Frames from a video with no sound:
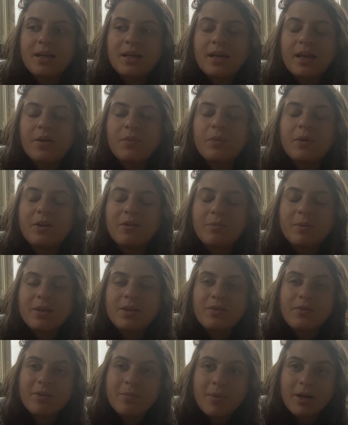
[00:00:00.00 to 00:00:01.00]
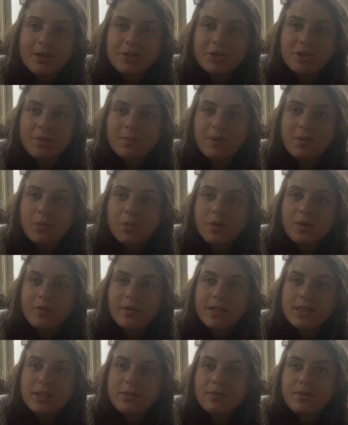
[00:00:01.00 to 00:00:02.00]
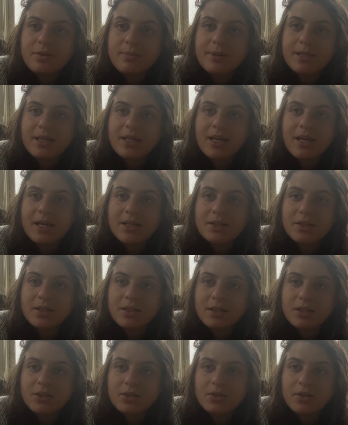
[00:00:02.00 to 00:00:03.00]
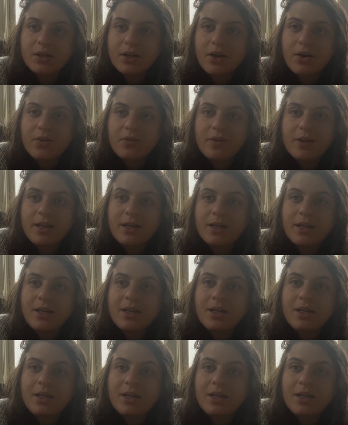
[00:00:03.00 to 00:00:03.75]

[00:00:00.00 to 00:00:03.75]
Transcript: it would have been the Vermont Sheep and Wool Festival, but they canceled it due to COVID.